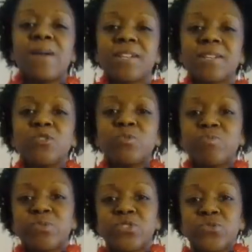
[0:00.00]
fabric, most
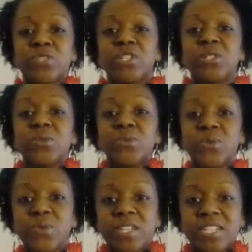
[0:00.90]
people use
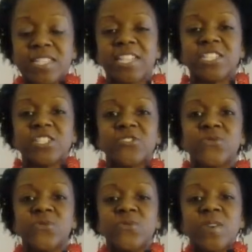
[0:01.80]
glue to attach it
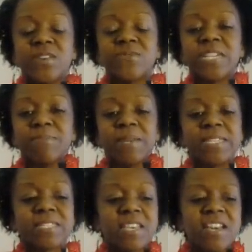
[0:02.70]
to a ring
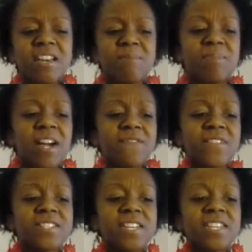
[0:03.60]
base. But I
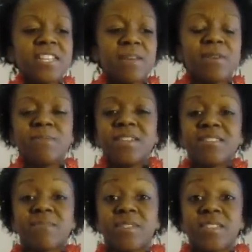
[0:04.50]
find anytime I
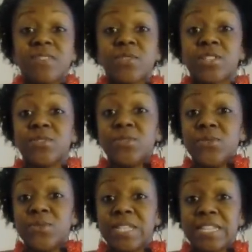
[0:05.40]
make something with
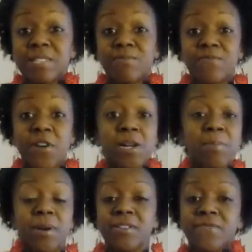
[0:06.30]
glue, it ends up falling
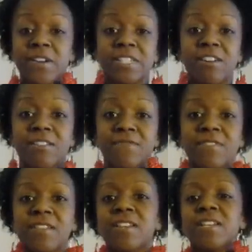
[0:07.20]
apart, falling
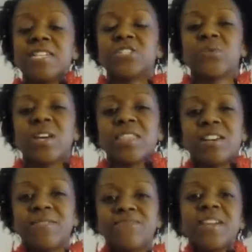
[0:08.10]
off. So I
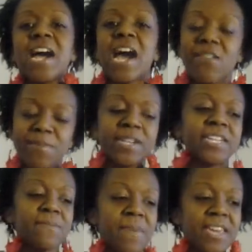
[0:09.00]
thought, how am I
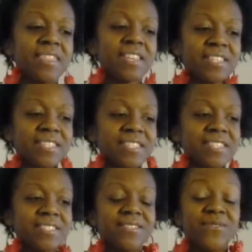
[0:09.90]
going to make this
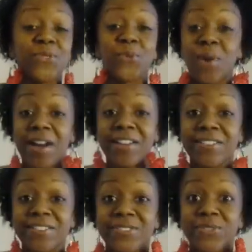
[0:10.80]
with
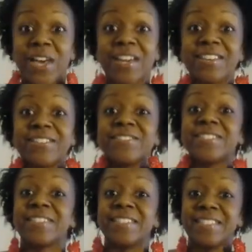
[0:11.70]
wire so that it'll
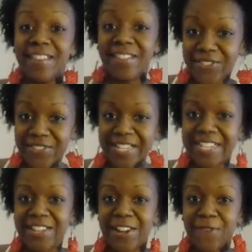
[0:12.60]
stay together
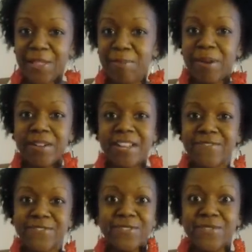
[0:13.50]
and not fall apart
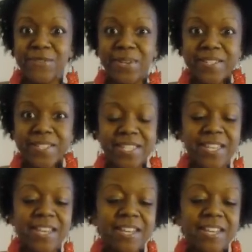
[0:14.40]
after a few wears?